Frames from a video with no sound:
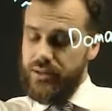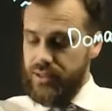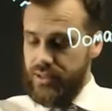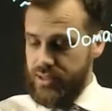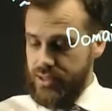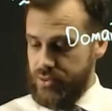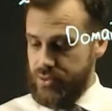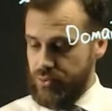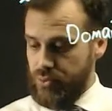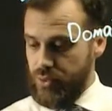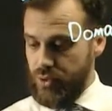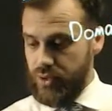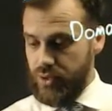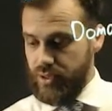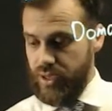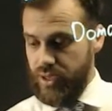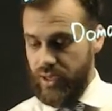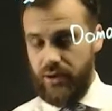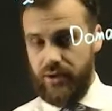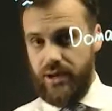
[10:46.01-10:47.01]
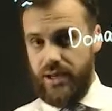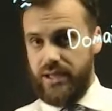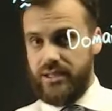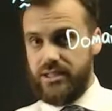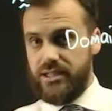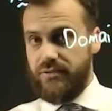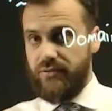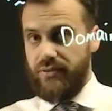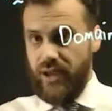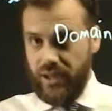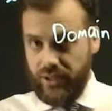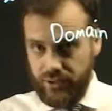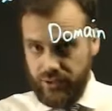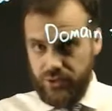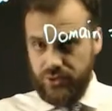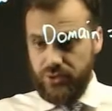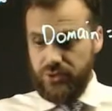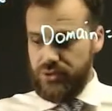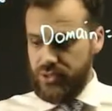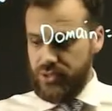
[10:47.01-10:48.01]
is what our x
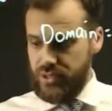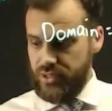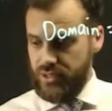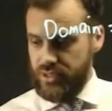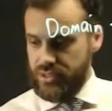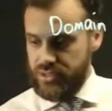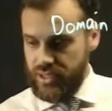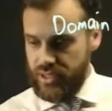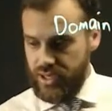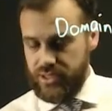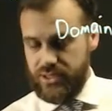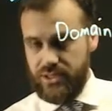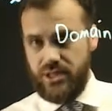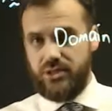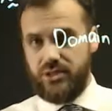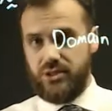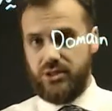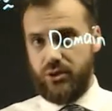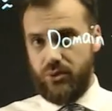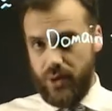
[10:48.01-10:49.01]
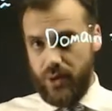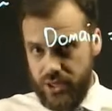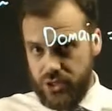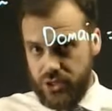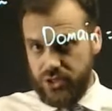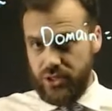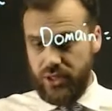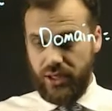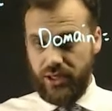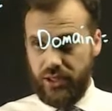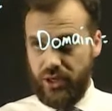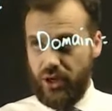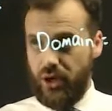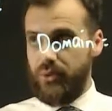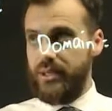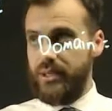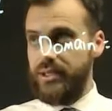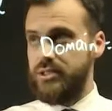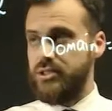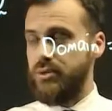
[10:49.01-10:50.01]
values in this Cartesian equation are
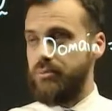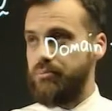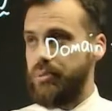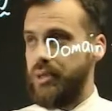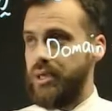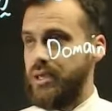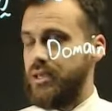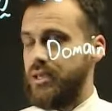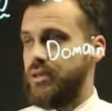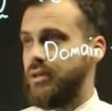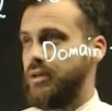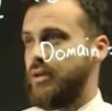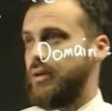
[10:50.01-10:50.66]
going to be.